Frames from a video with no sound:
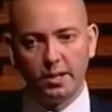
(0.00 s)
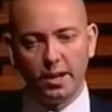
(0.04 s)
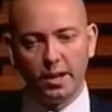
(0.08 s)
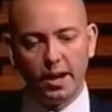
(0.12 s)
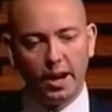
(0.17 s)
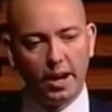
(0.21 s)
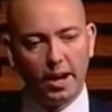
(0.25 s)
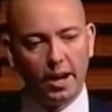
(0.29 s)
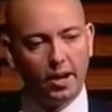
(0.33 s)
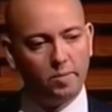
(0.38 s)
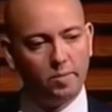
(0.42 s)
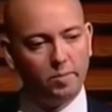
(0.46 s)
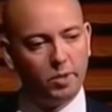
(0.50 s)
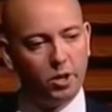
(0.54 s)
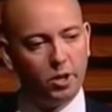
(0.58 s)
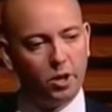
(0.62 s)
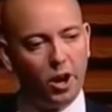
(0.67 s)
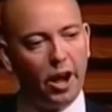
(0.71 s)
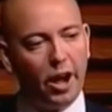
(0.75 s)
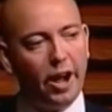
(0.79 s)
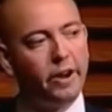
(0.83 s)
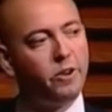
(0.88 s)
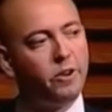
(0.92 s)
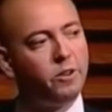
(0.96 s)

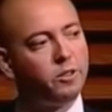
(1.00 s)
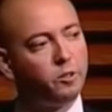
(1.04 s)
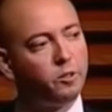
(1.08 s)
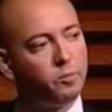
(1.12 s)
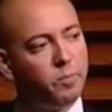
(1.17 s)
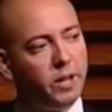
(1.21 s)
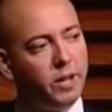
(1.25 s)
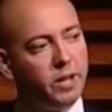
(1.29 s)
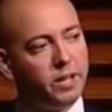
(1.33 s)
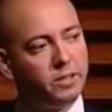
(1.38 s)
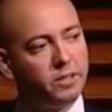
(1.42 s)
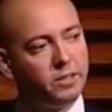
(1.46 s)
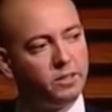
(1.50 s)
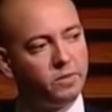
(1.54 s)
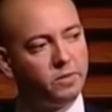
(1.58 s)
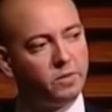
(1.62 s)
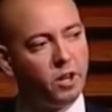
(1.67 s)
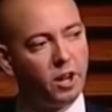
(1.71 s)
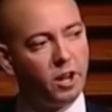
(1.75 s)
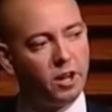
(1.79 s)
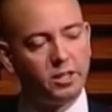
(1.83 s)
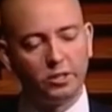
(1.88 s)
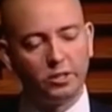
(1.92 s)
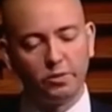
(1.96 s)
hundreds of billions of
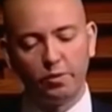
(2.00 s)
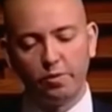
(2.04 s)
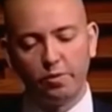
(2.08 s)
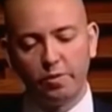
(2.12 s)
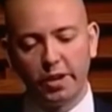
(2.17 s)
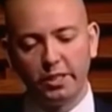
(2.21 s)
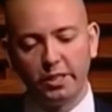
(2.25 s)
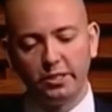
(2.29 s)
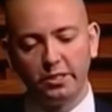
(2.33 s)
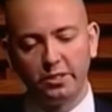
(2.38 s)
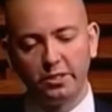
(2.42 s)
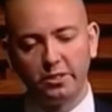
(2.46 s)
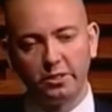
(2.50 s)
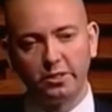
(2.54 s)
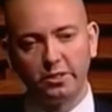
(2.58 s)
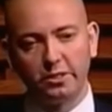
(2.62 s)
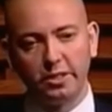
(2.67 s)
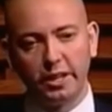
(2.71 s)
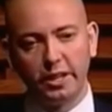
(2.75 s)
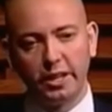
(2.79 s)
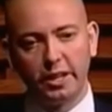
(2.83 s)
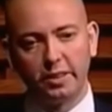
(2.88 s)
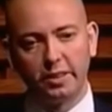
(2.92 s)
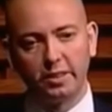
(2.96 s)
dollars of investors are
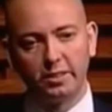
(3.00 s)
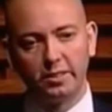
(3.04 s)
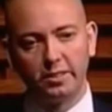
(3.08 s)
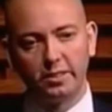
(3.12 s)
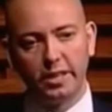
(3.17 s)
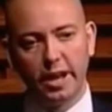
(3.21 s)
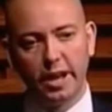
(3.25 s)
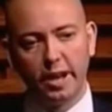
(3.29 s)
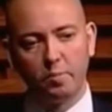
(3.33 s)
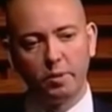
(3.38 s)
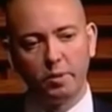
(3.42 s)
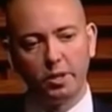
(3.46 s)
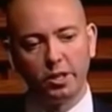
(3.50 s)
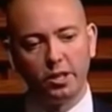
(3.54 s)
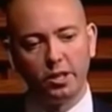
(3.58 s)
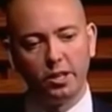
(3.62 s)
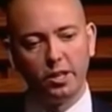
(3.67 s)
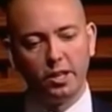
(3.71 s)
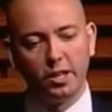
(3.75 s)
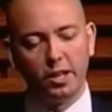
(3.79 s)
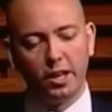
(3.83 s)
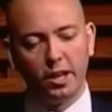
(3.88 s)
sitting at this table.